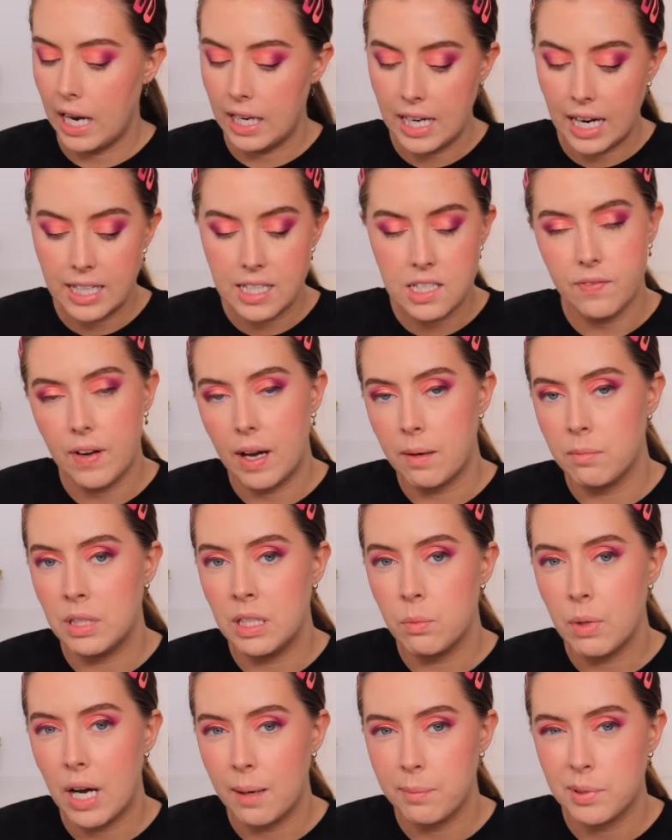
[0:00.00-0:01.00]
And Annie's
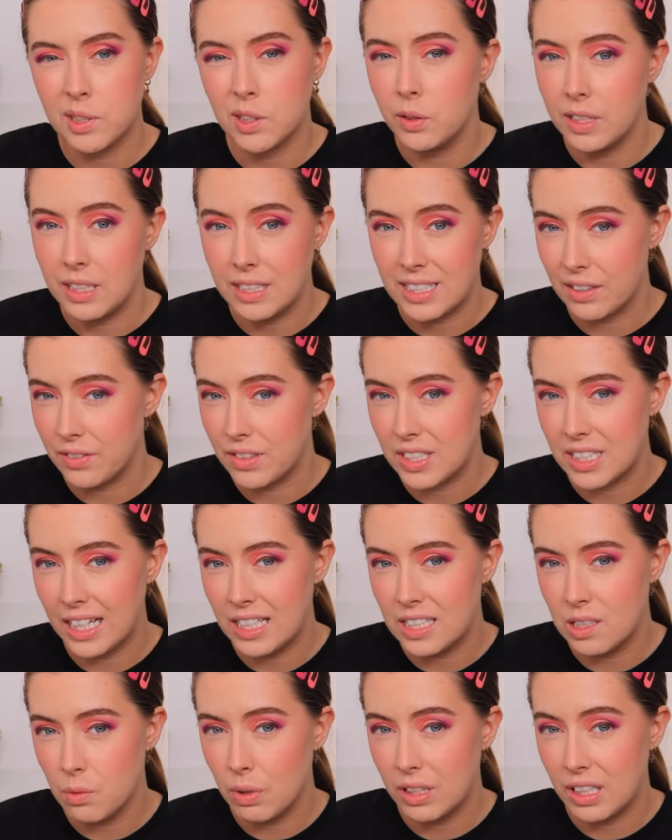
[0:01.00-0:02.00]
family were absolutely
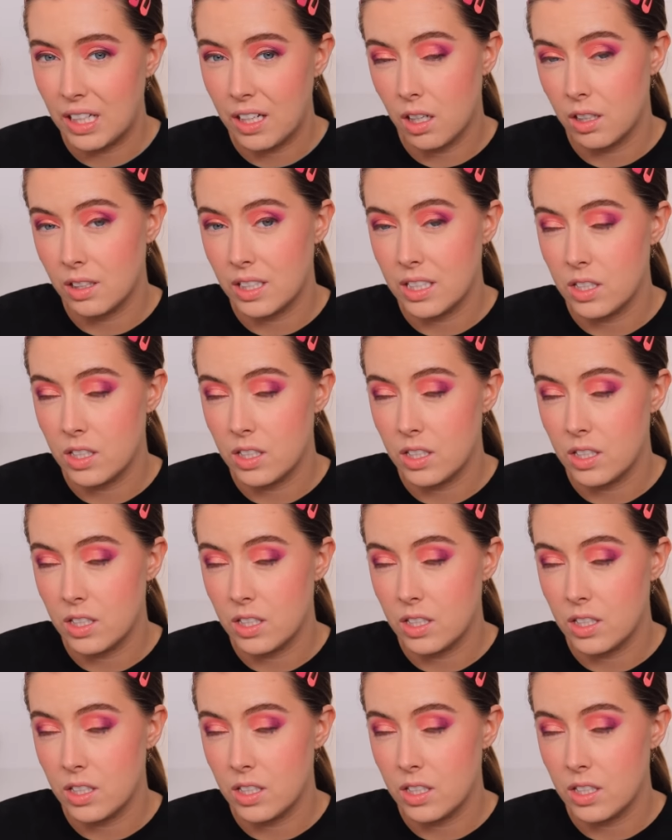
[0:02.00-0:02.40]
devastated when they heard